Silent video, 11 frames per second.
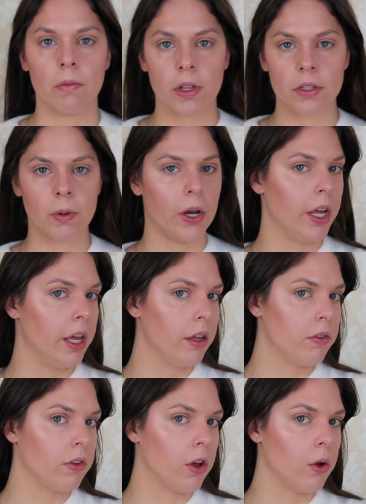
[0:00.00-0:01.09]
That's about it.
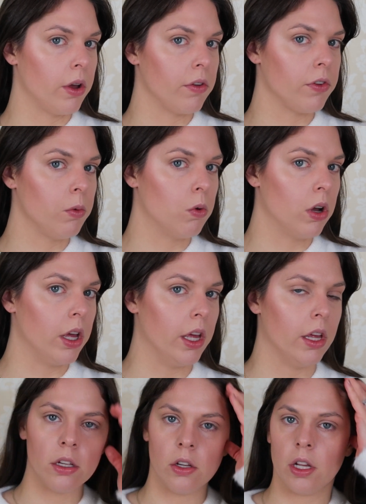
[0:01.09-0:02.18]
So if you want,
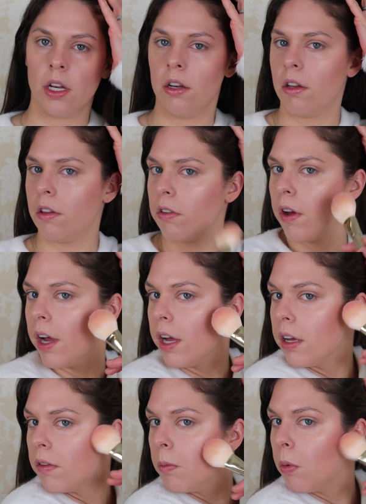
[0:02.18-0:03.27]
you can intensify it
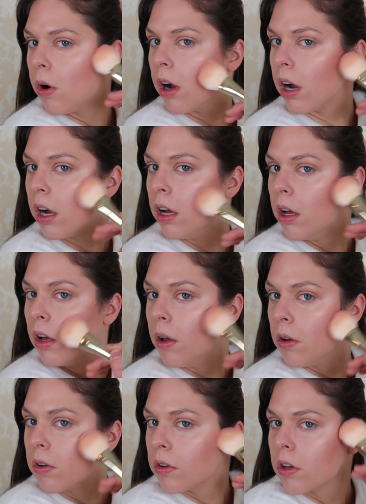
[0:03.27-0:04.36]
even more.
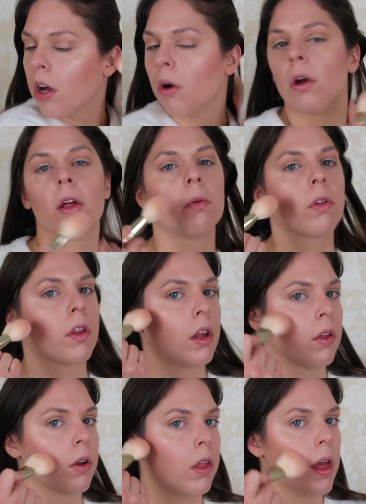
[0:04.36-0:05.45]
Just go in with
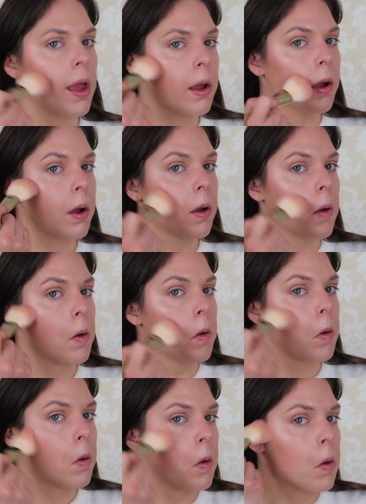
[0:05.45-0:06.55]
another layer,
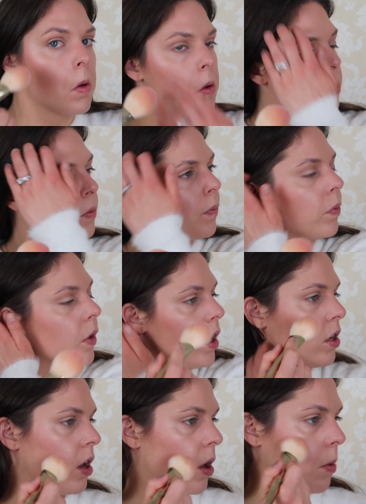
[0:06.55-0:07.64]
and
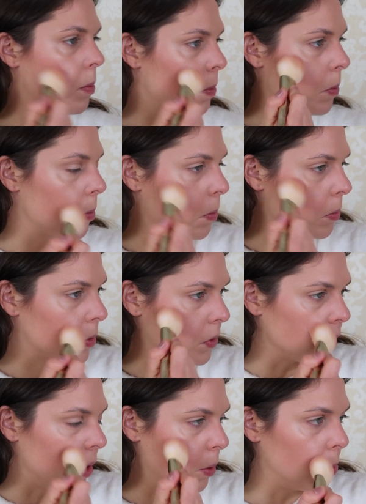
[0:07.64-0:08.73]
you know, just
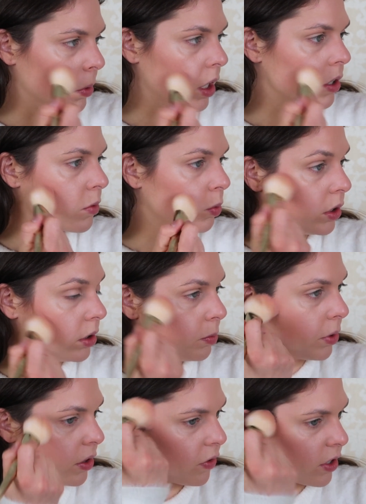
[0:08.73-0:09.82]
know blush will
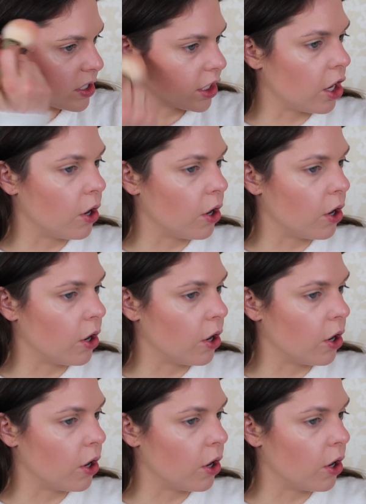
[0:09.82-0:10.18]
be the first to